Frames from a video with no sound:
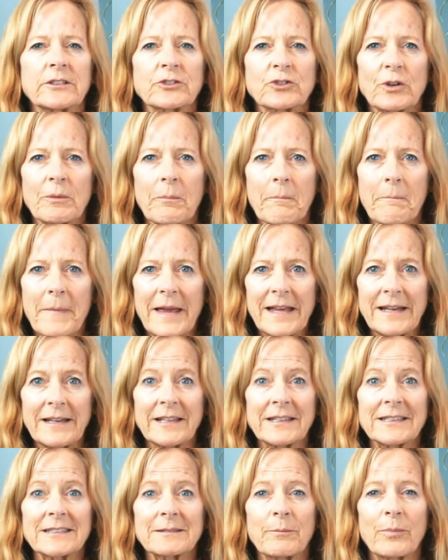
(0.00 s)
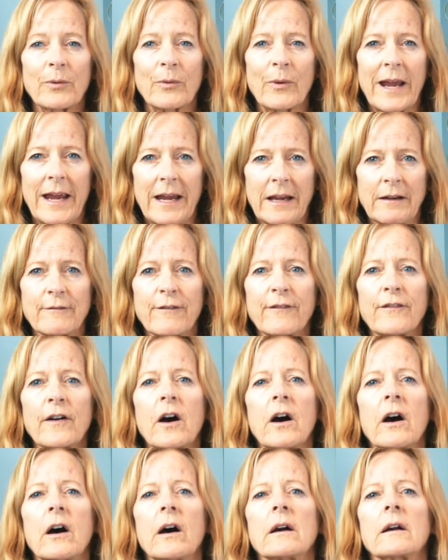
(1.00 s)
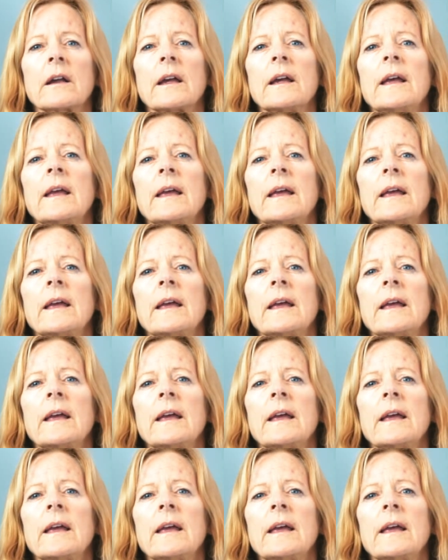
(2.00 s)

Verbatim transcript: tremendous brain fog